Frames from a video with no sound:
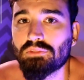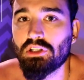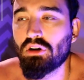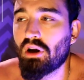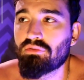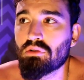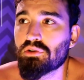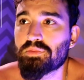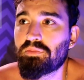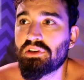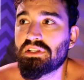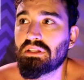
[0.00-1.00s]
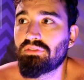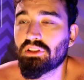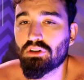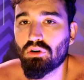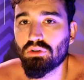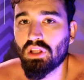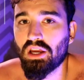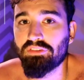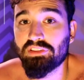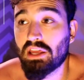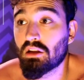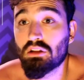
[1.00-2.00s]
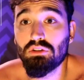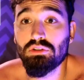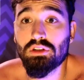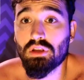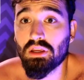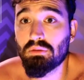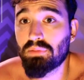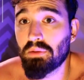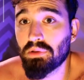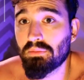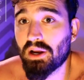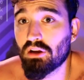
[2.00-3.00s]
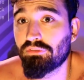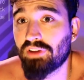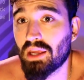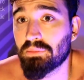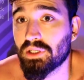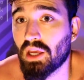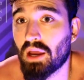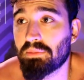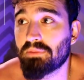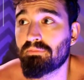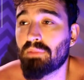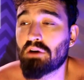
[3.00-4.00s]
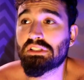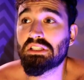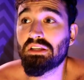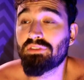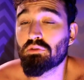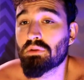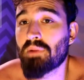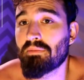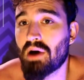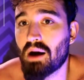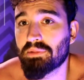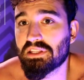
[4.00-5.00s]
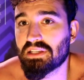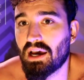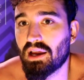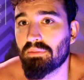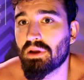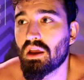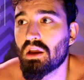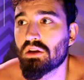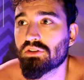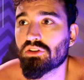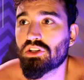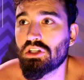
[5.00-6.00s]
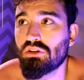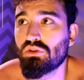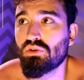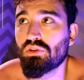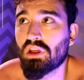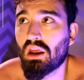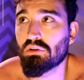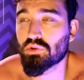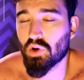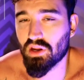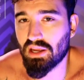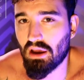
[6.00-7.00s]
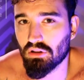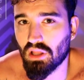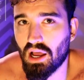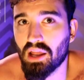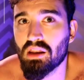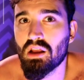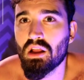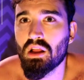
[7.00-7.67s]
You know, everyone was busy living their own life. And that includes like people in my own family. I mean, I was living with my mom at the time, so she knew that I was working out a lot.